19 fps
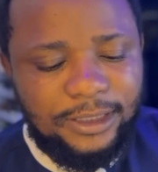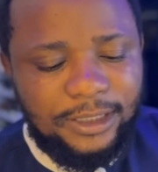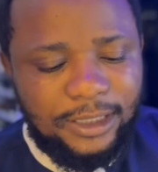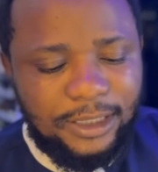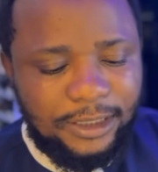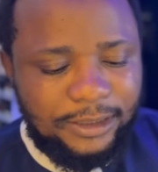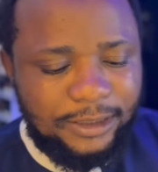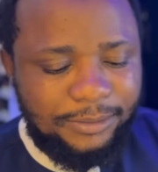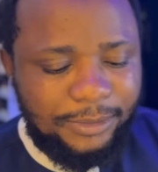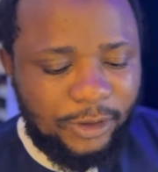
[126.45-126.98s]

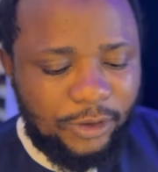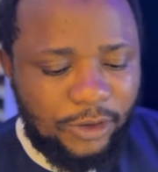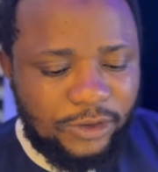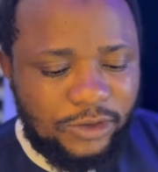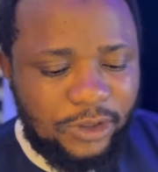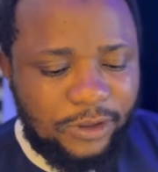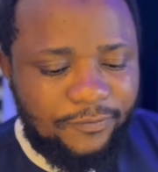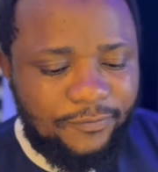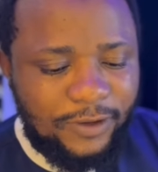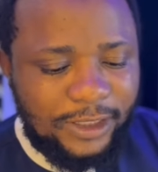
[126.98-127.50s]
And because
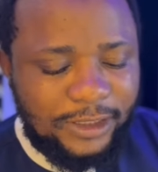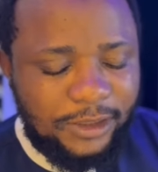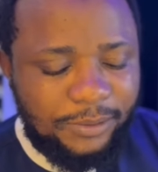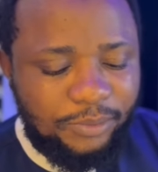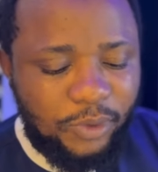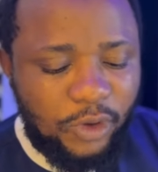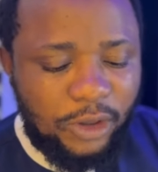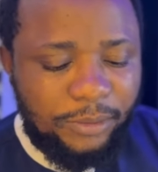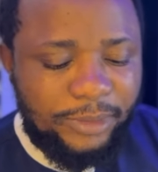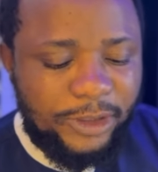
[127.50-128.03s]
of the
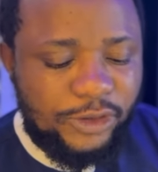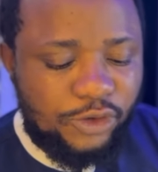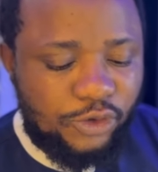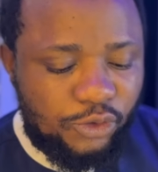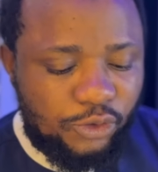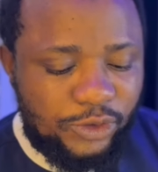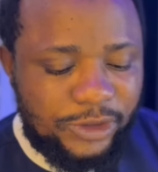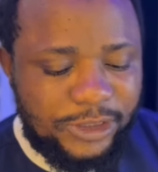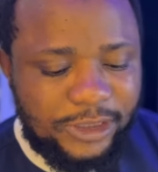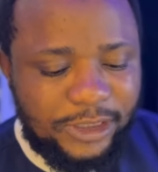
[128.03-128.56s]
public
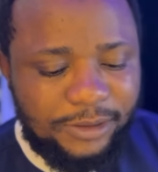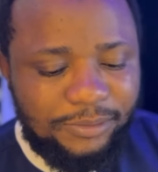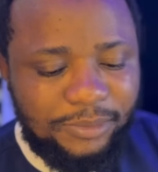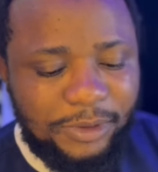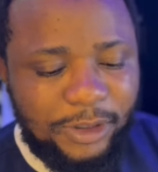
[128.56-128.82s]
scrutiny,